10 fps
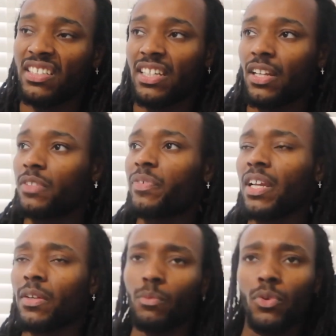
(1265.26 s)
said, I was
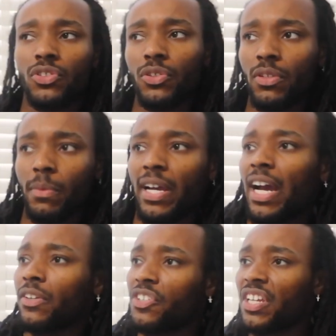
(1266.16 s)
thinking, what suit do I wear?
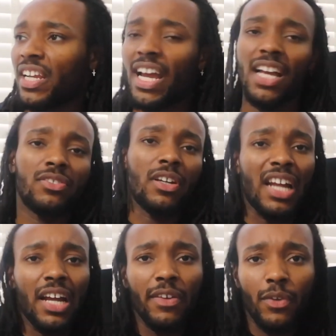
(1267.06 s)
How do I shake hands? How do
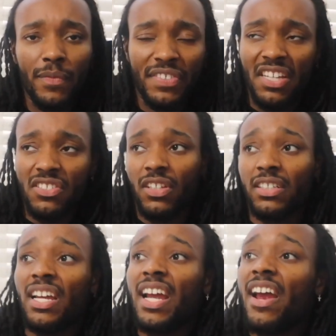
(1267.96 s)
I have conversations?
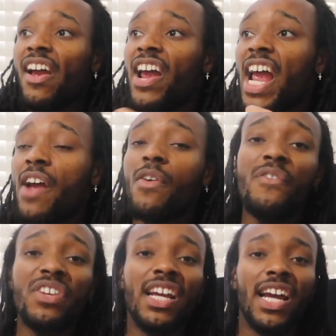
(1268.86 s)
Like,
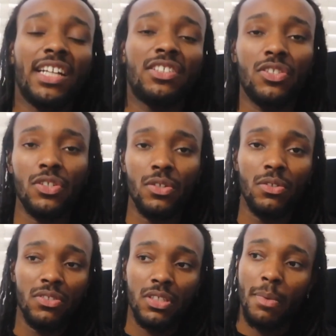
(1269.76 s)
everything I had to
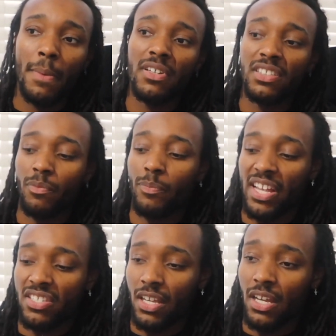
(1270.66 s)
do to make myself
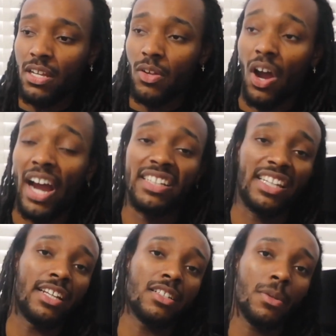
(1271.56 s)
better, I
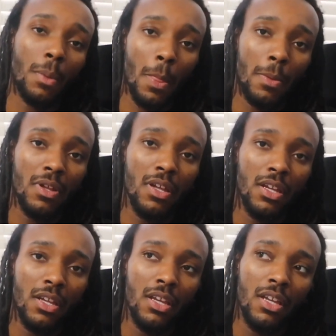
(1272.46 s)
did.
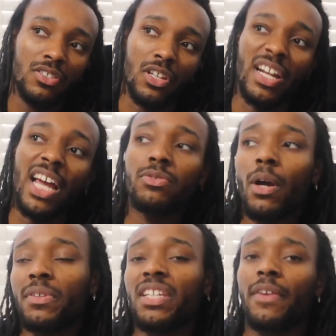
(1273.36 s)
So that's what I
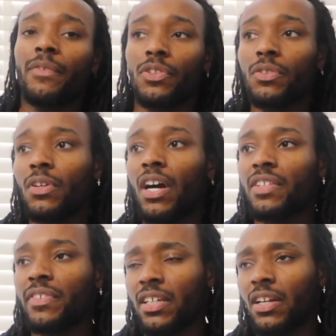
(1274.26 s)
would say for you
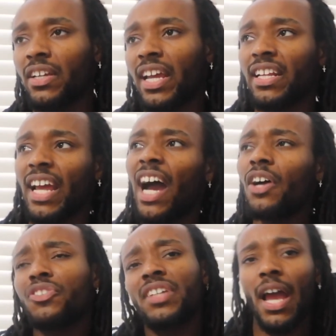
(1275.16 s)
guys thinking, okay,
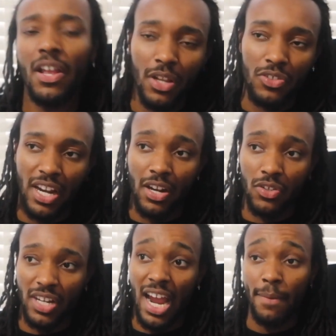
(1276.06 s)
how do you get a training
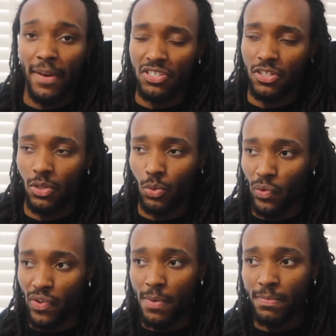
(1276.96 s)
contract at a Magic Circle law
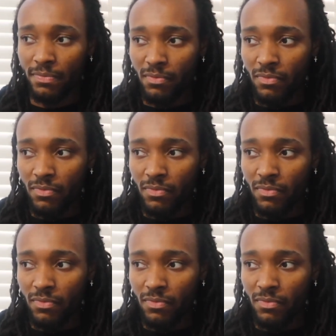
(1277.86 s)
firm?